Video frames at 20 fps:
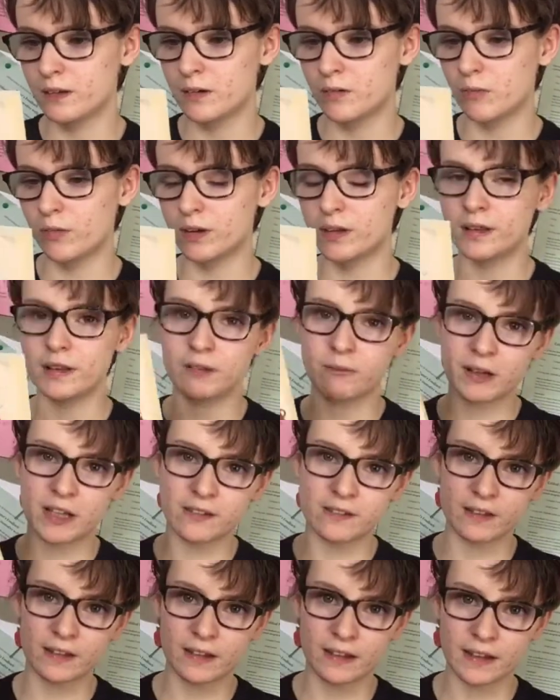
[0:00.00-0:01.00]
What it
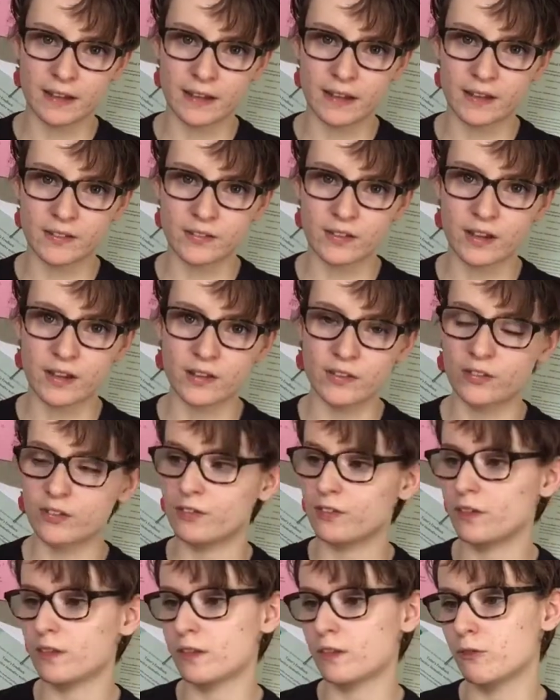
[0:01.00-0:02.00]
basically is, it's
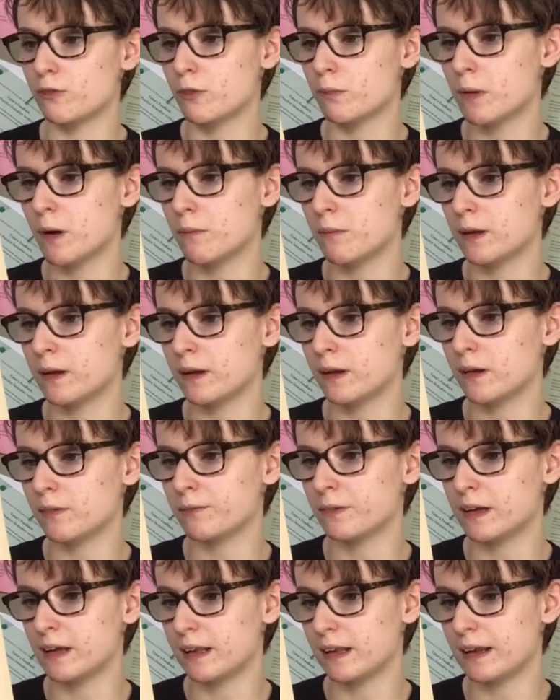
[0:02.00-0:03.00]
the Republic
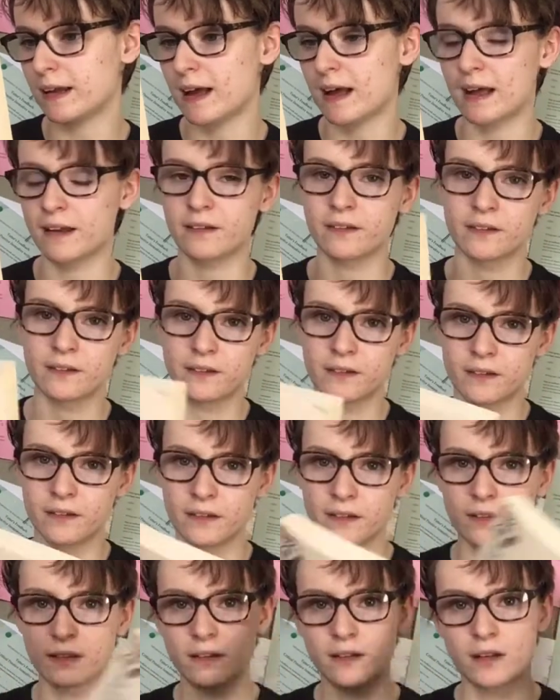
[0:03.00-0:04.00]
of Gilead
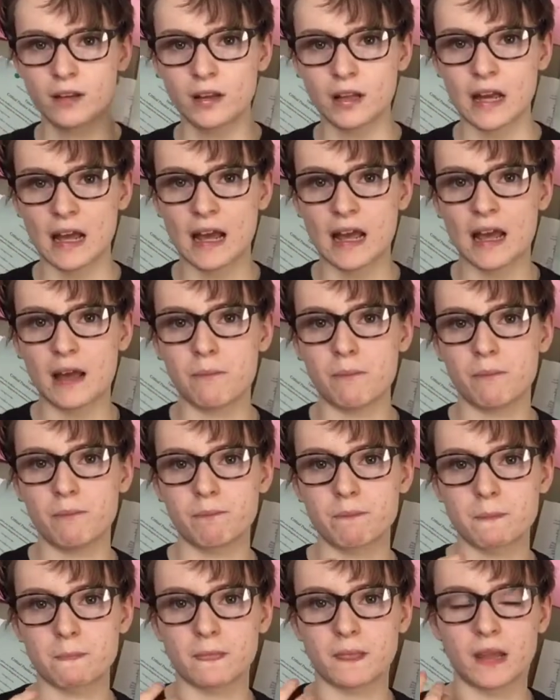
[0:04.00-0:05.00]
um,
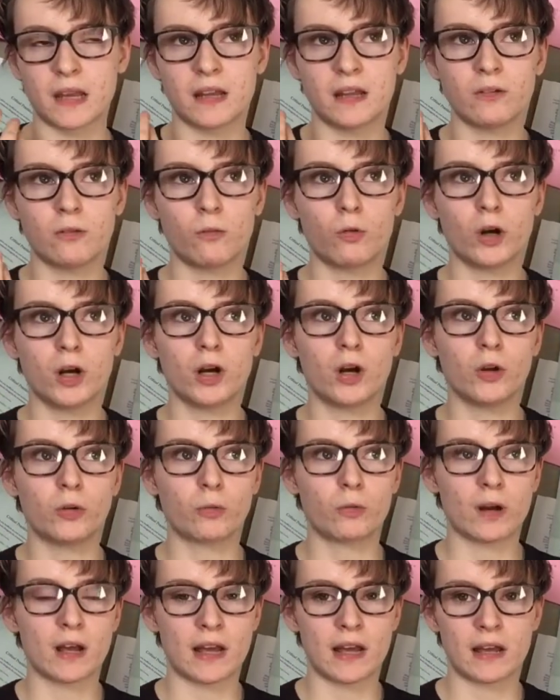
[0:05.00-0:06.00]
in a world
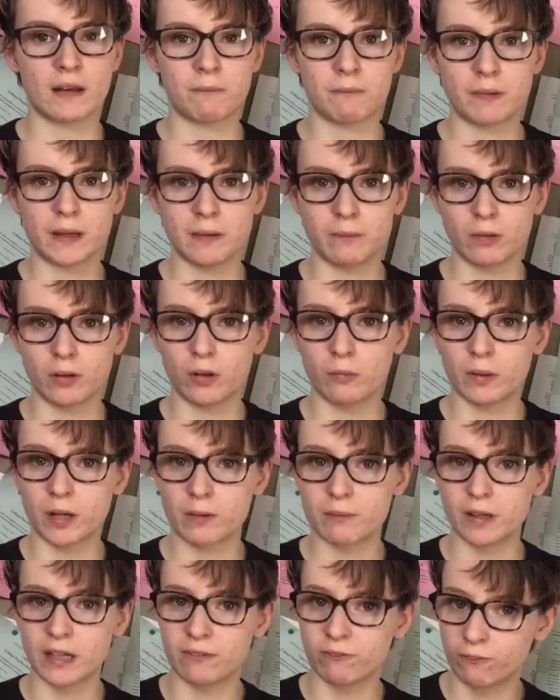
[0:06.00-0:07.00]
where people are
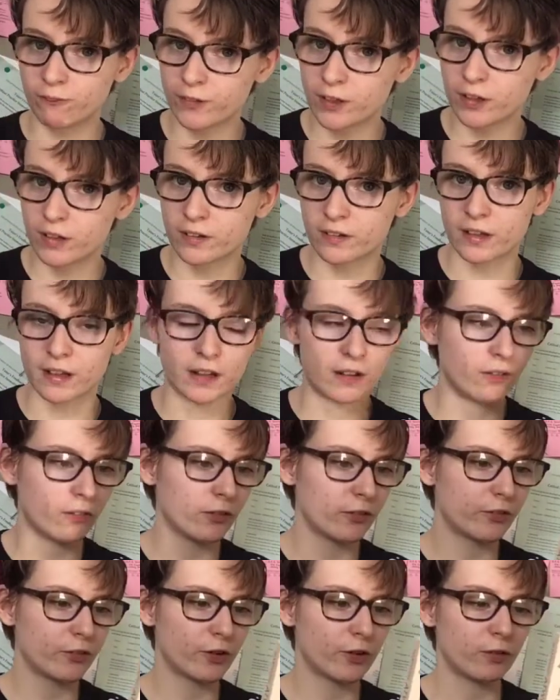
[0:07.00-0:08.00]
becoming infertile.
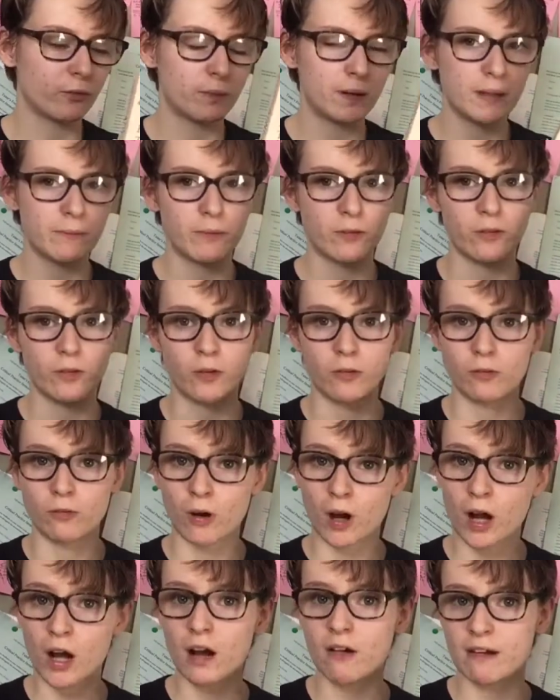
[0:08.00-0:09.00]
So people who
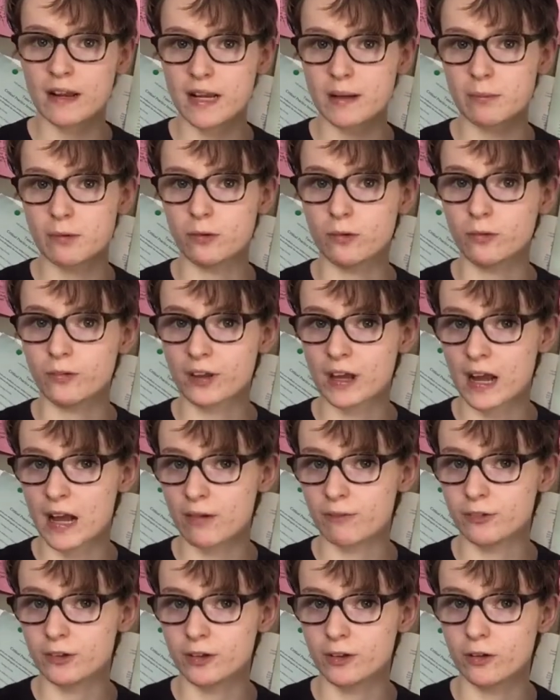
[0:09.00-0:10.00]
are able to
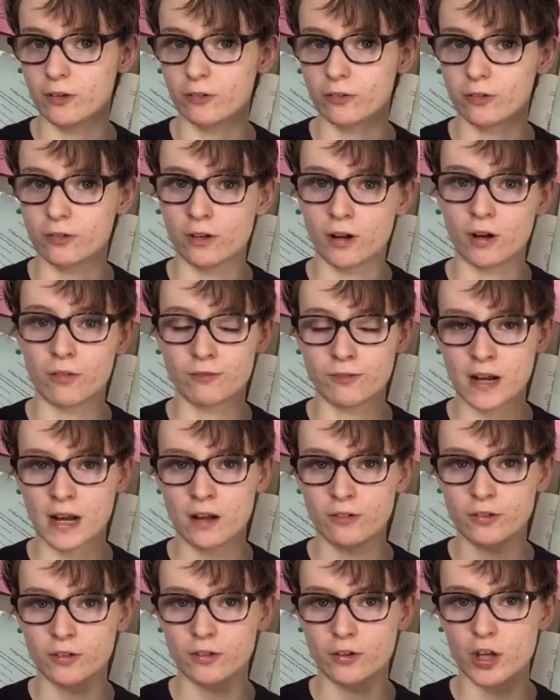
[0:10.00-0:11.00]
have children are
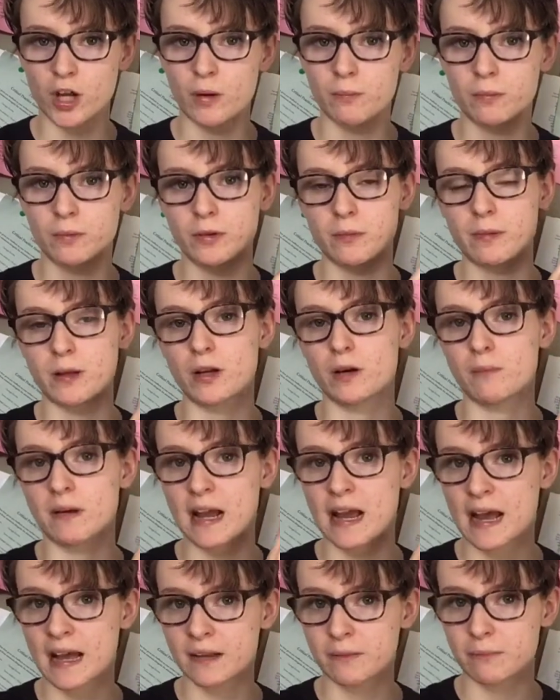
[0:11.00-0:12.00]
rounded up to become
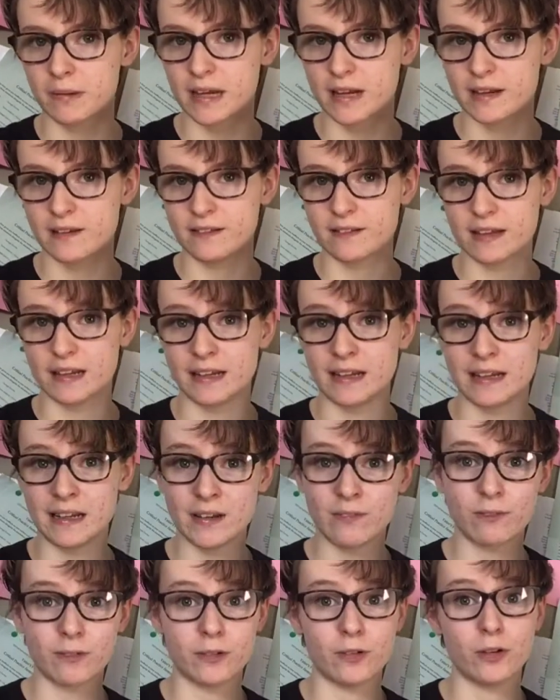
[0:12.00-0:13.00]
handmaids and
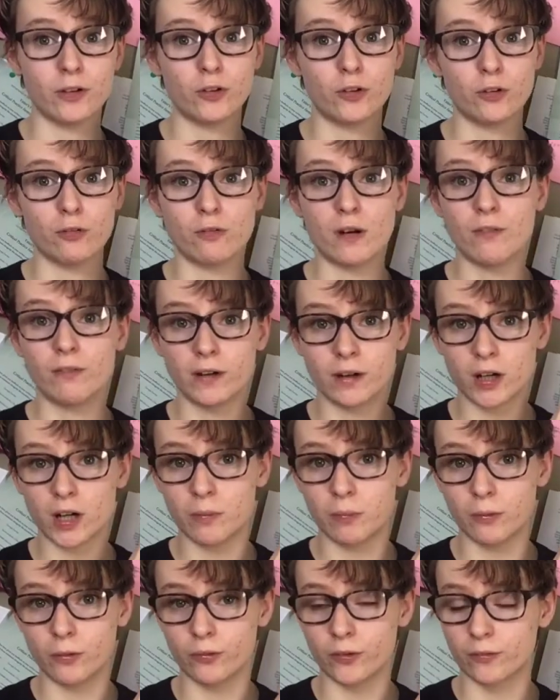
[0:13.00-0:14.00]
given to other
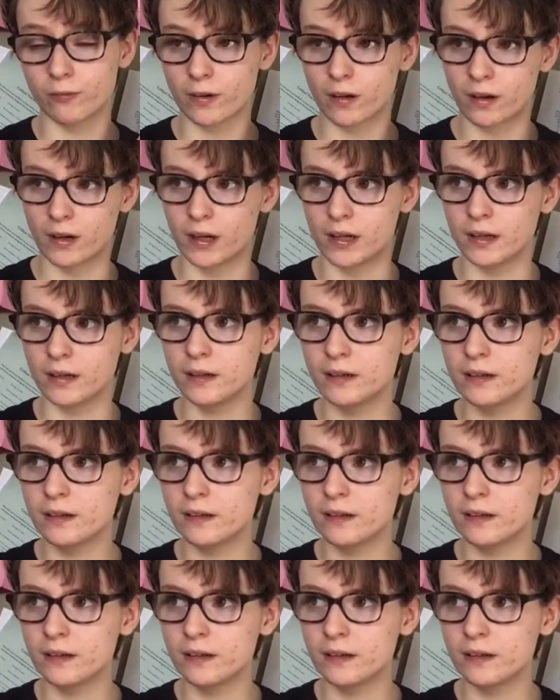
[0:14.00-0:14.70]
couples of high